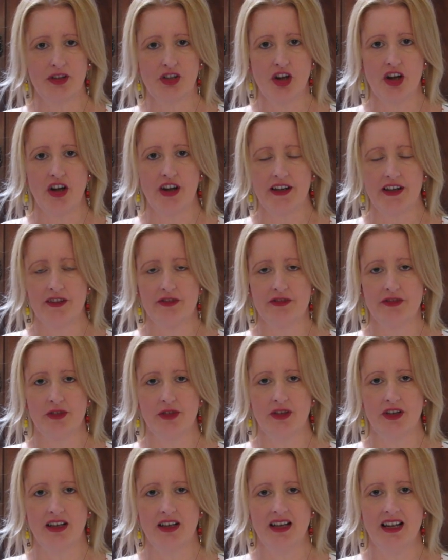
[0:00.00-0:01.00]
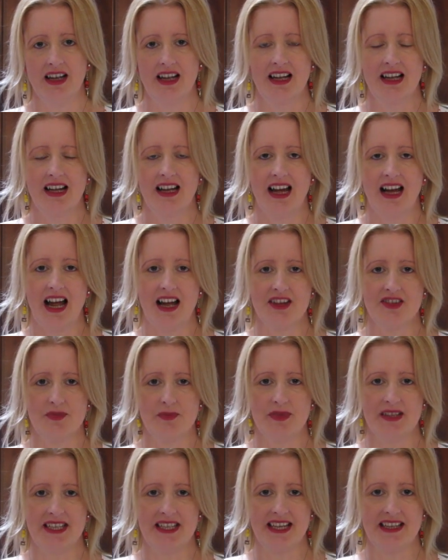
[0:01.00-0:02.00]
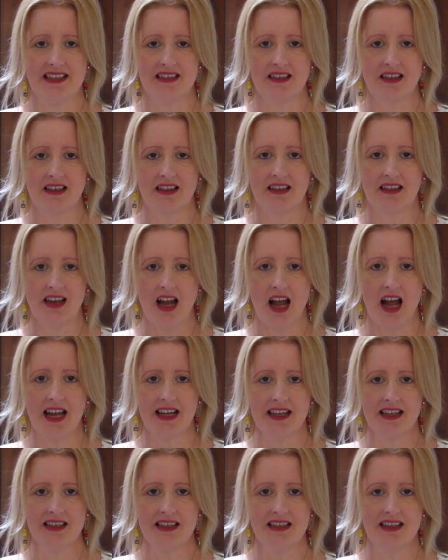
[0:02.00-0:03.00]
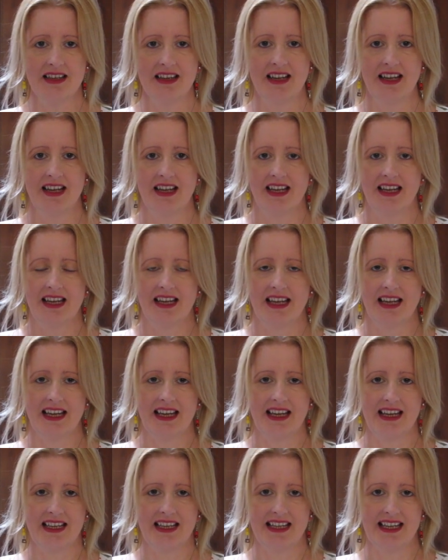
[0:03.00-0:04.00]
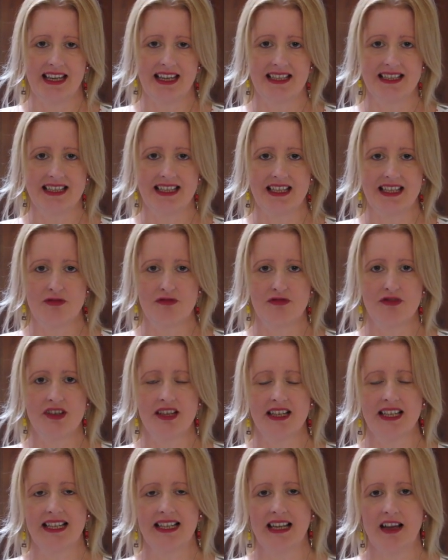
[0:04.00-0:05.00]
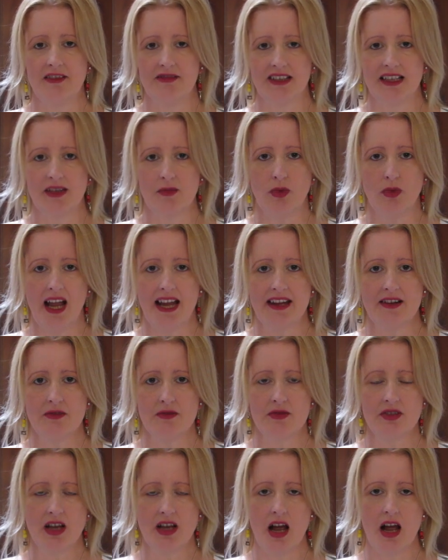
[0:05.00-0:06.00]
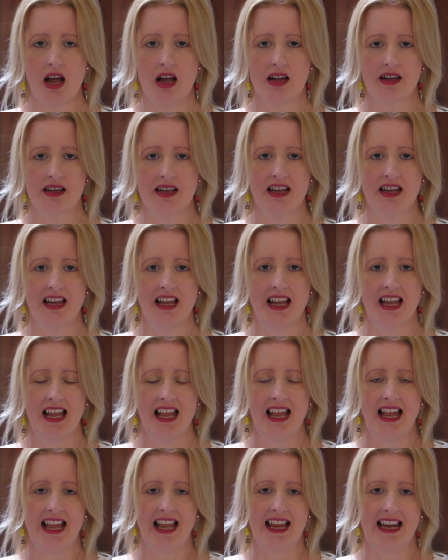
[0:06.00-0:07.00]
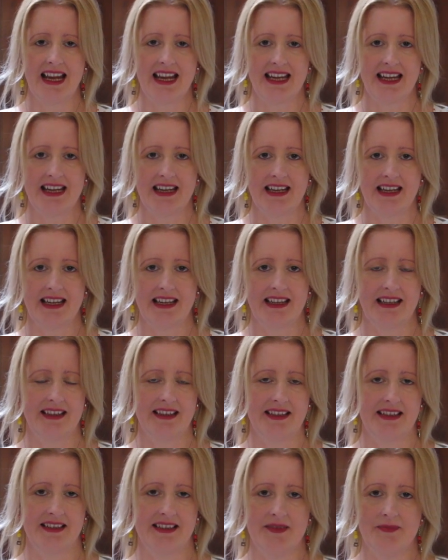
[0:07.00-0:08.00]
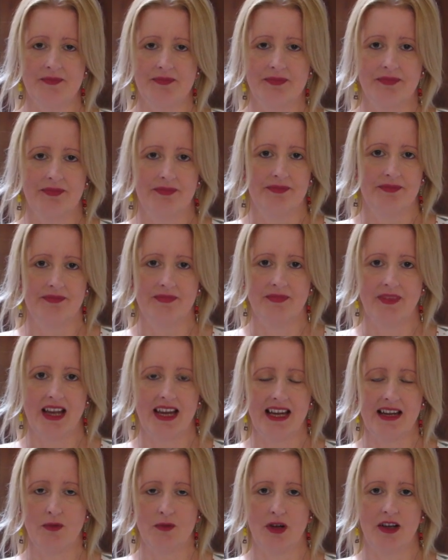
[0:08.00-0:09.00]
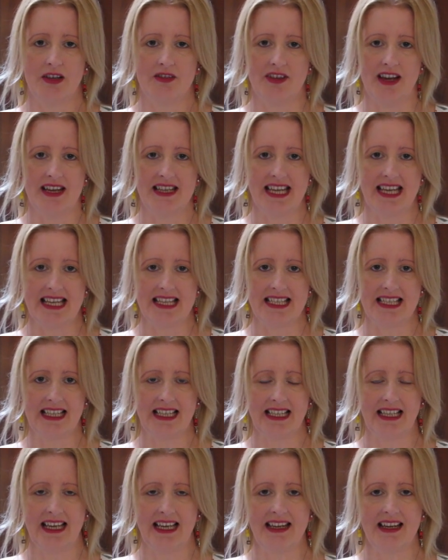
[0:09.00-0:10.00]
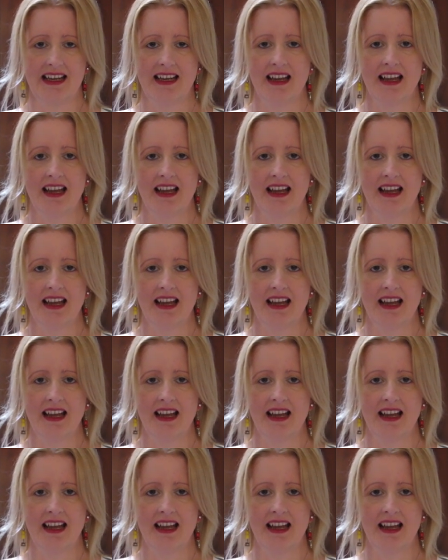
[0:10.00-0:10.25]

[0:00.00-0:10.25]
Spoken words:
go for 100% cotton, and it has these really lovely wales on, and it worked fantastically.